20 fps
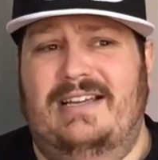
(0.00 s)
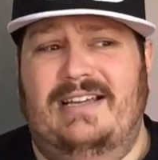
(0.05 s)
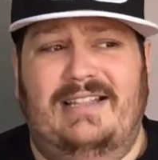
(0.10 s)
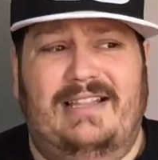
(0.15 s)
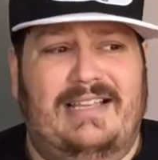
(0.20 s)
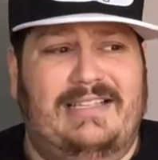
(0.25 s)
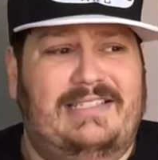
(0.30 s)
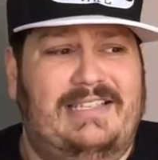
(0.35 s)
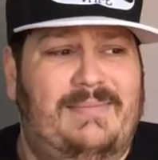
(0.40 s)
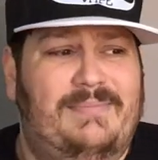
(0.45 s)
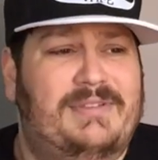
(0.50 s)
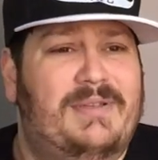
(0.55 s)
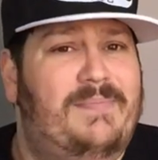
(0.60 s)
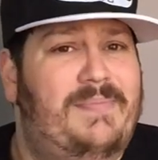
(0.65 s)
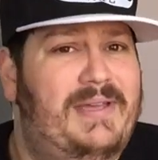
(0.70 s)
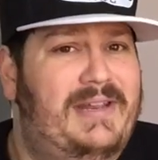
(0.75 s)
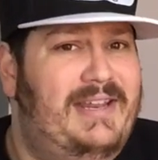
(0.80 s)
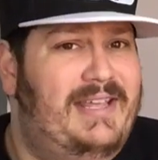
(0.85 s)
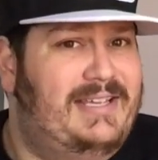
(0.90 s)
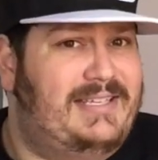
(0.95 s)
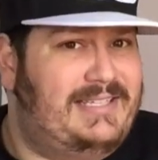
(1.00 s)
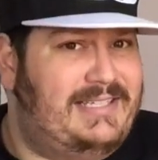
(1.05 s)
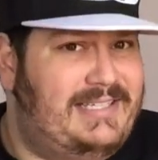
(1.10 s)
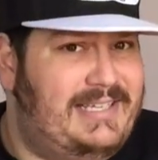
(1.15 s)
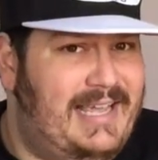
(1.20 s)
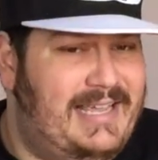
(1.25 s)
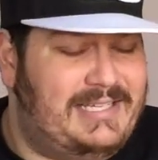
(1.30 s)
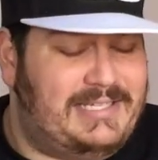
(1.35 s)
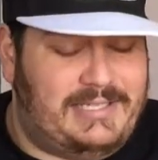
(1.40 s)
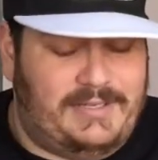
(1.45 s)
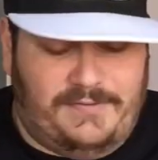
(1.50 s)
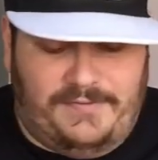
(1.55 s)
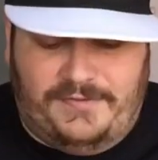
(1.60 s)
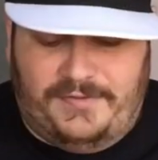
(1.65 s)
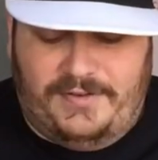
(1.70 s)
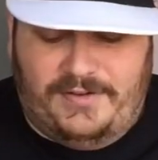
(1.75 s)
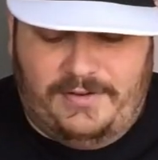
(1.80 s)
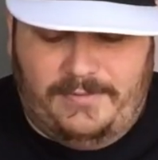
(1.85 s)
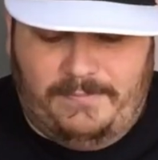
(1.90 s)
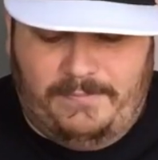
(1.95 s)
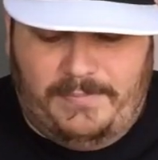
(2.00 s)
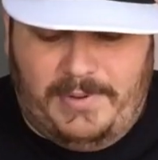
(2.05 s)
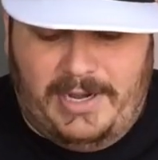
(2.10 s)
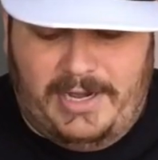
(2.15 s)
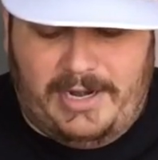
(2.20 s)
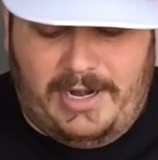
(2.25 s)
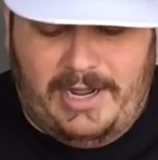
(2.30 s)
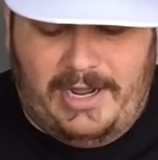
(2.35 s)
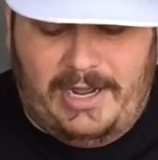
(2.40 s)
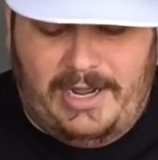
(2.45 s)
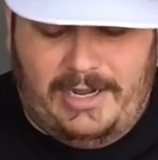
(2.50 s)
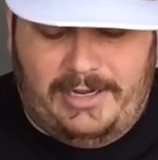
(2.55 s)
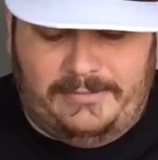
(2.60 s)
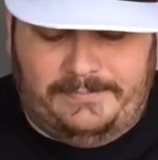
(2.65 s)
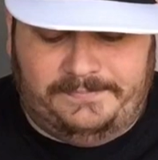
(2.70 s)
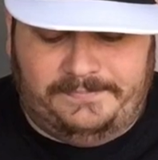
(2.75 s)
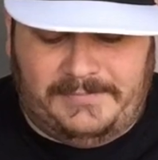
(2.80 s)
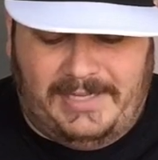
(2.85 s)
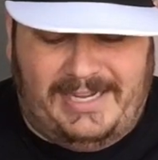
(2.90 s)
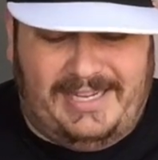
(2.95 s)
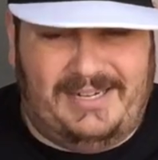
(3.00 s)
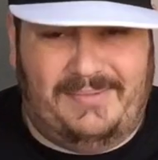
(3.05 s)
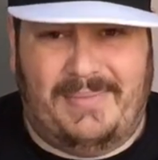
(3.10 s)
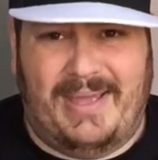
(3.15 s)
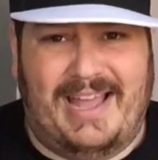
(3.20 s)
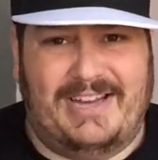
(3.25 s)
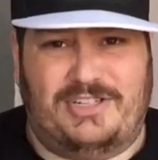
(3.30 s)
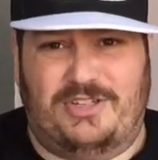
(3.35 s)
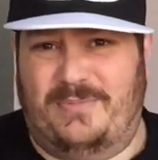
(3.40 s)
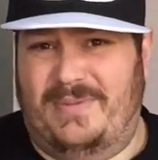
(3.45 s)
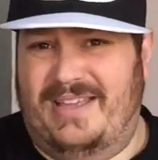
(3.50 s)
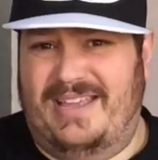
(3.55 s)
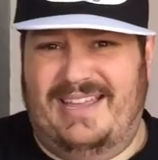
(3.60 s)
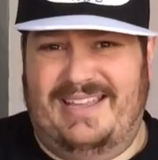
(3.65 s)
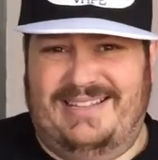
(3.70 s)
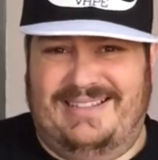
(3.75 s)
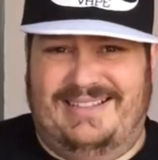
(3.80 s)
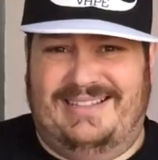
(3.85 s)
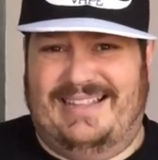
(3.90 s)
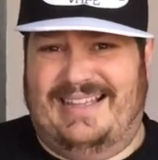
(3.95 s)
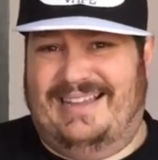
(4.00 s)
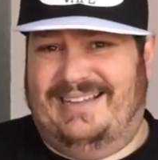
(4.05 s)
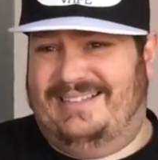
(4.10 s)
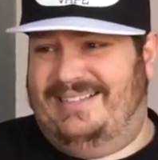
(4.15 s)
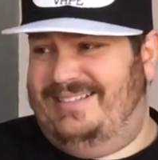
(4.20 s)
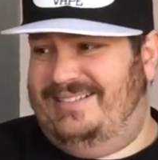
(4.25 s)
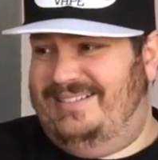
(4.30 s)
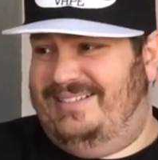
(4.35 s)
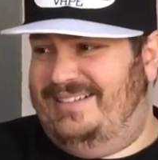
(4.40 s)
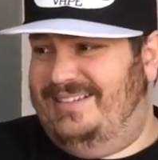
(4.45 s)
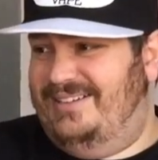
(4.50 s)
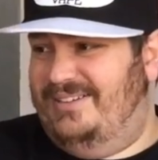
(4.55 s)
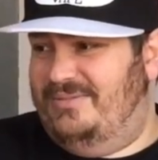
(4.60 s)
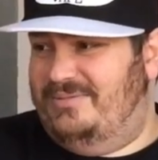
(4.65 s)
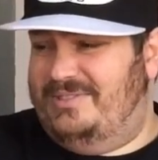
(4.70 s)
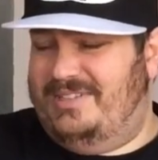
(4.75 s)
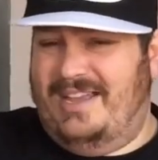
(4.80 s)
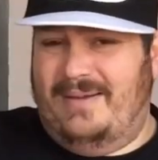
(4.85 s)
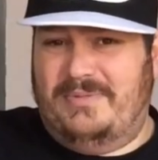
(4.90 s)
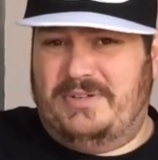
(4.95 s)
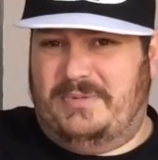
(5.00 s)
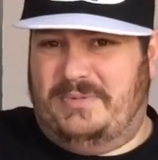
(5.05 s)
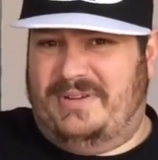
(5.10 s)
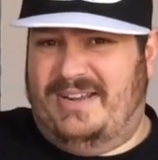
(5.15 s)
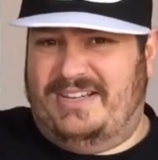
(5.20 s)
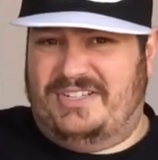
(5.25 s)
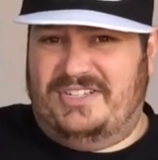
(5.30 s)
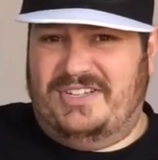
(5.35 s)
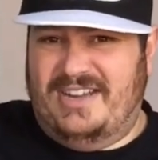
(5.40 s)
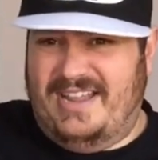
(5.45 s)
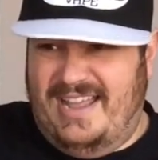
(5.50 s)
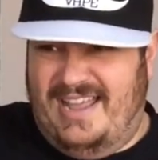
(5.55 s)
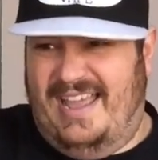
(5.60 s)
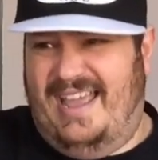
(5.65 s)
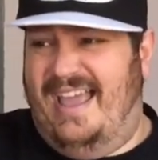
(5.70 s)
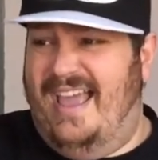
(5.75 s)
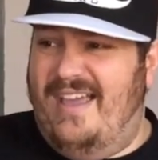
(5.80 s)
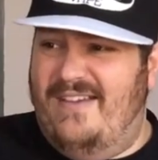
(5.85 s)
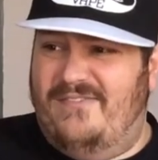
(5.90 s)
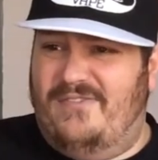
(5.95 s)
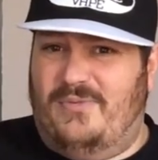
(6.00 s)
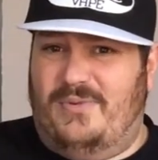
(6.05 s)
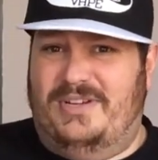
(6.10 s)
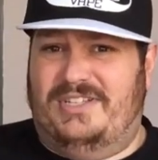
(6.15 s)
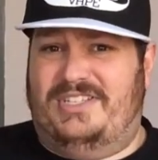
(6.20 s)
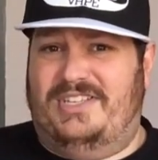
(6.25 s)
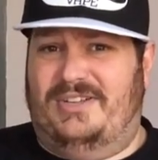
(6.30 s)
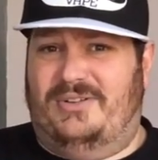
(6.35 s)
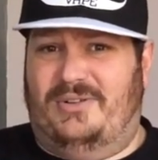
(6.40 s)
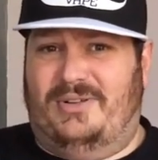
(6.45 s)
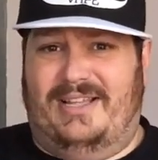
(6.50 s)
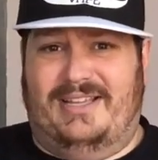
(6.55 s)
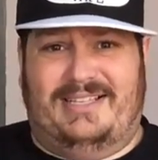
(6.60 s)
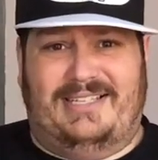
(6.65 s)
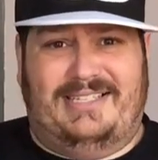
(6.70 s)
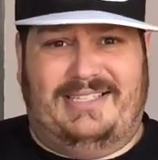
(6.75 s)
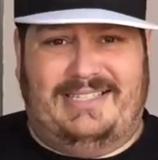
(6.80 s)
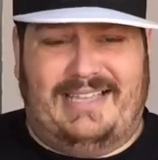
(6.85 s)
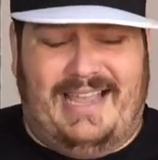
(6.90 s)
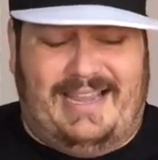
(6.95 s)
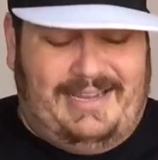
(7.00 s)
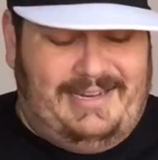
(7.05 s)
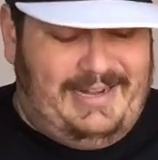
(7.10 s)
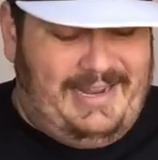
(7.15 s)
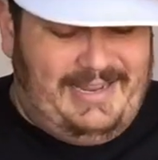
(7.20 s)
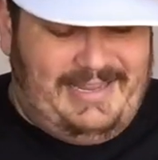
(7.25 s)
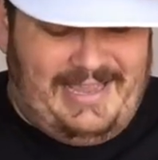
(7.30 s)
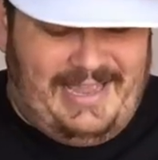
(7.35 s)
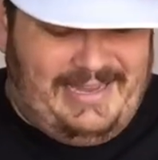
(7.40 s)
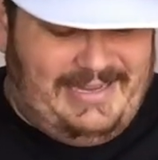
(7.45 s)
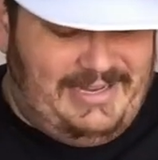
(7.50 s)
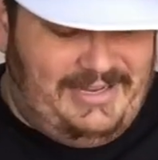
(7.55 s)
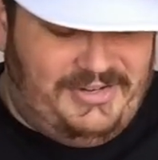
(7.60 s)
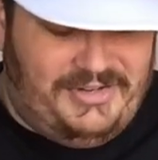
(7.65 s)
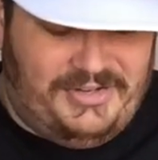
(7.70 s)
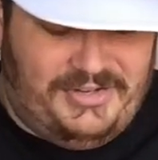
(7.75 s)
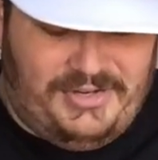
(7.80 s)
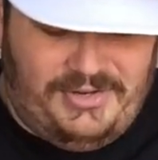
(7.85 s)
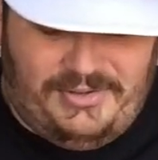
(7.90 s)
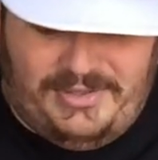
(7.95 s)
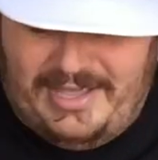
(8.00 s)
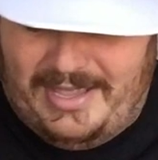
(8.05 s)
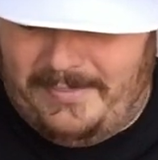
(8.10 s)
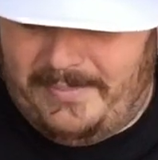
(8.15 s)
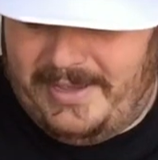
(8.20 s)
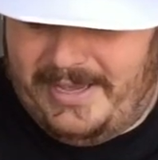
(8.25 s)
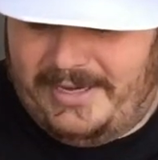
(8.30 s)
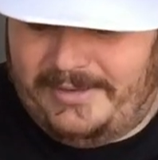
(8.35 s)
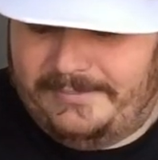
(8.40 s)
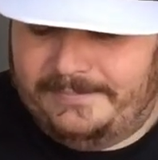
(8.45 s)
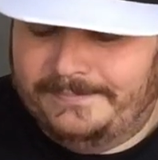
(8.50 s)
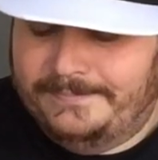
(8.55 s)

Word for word: That seems a bit excessive, but uh, I can imagine you'd be hitting that, you know, temperature protection every single like second. I, I couldn't do that, man.